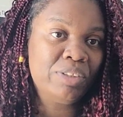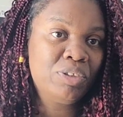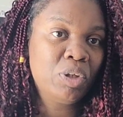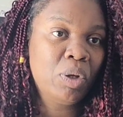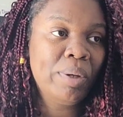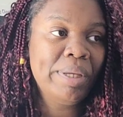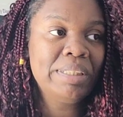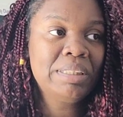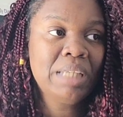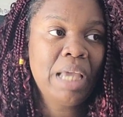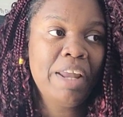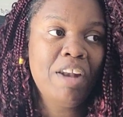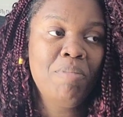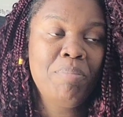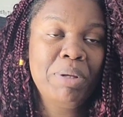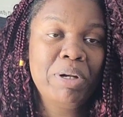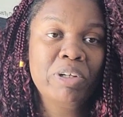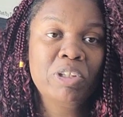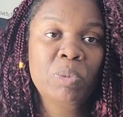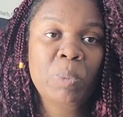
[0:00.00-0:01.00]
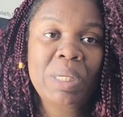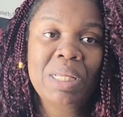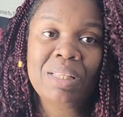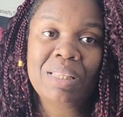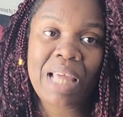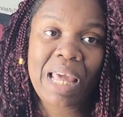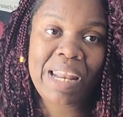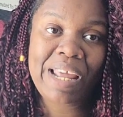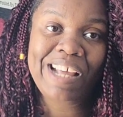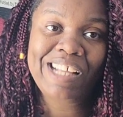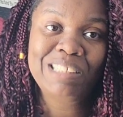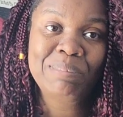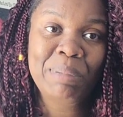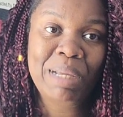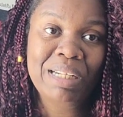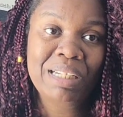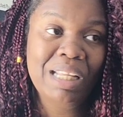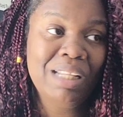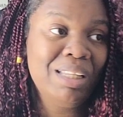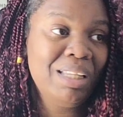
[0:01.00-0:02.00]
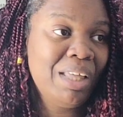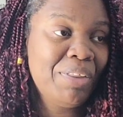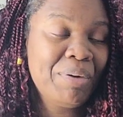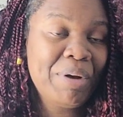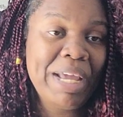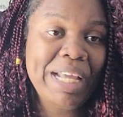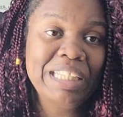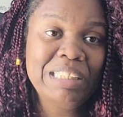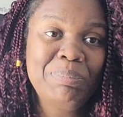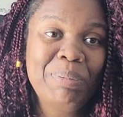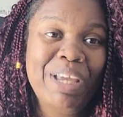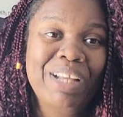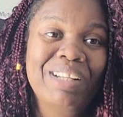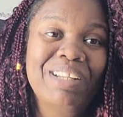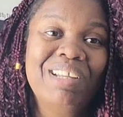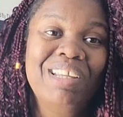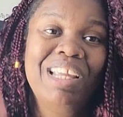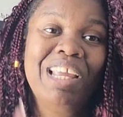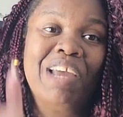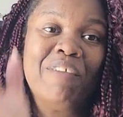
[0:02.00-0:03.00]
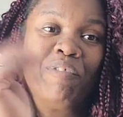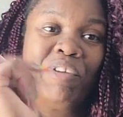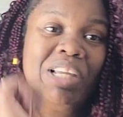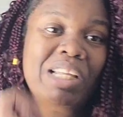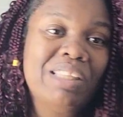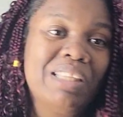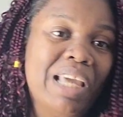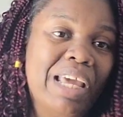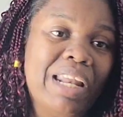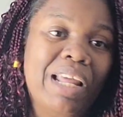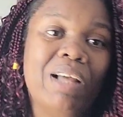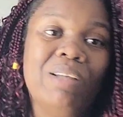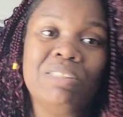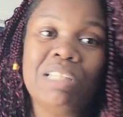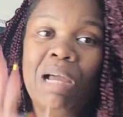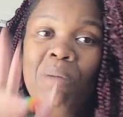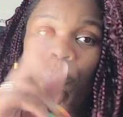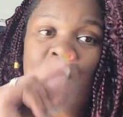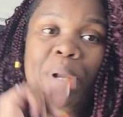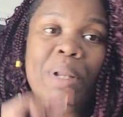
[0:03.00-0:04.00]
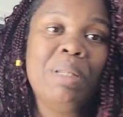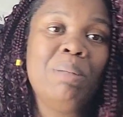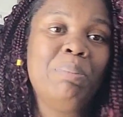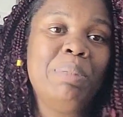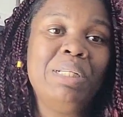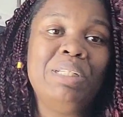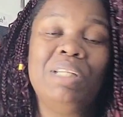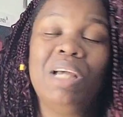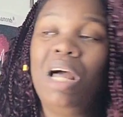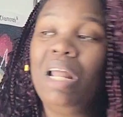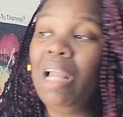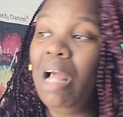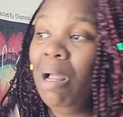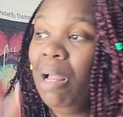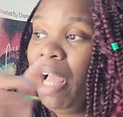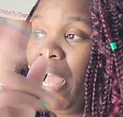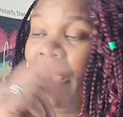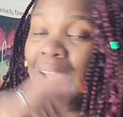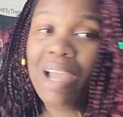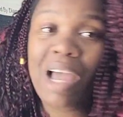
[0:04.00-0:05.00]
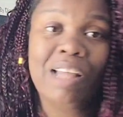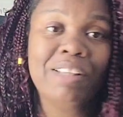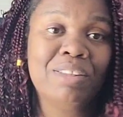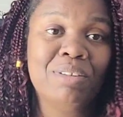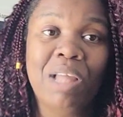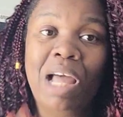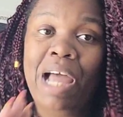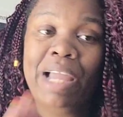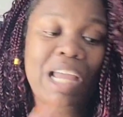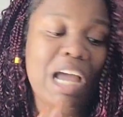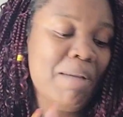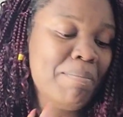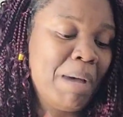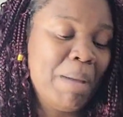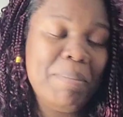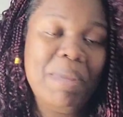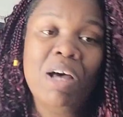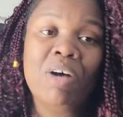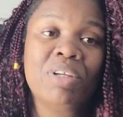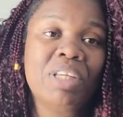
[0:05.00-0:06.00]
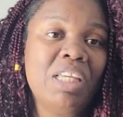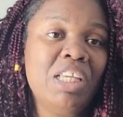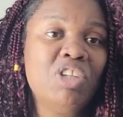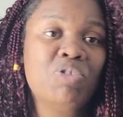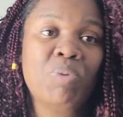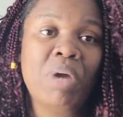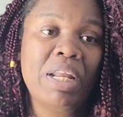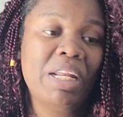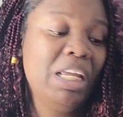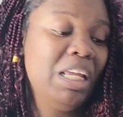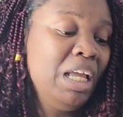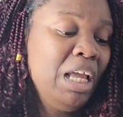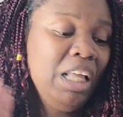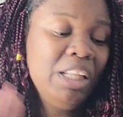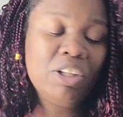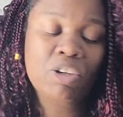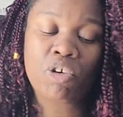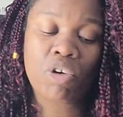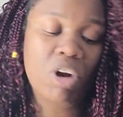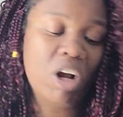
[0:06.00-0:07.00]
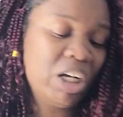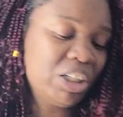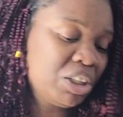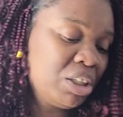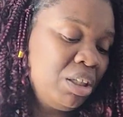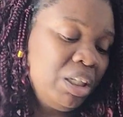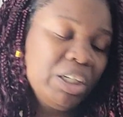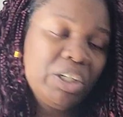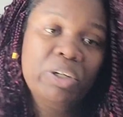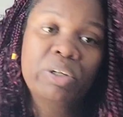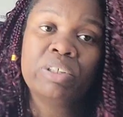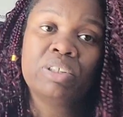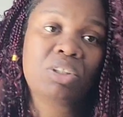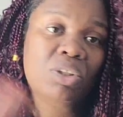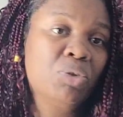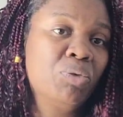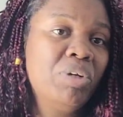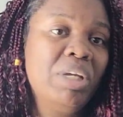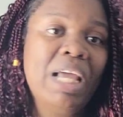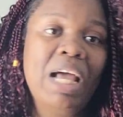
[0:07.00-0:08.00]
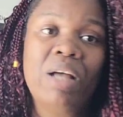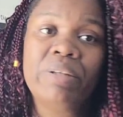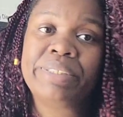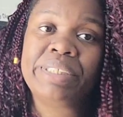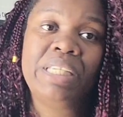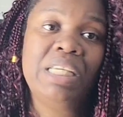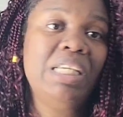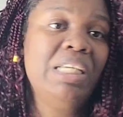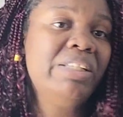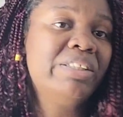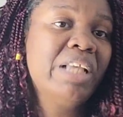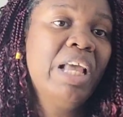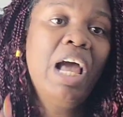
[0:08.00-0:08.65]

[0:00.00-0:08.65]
So it's kind of bittersweet in that aspect. And the other aspect, yeah, forget that house. I'm ready to be done. I, I got I got my mail keys ready, the garage clickers, the three house keys.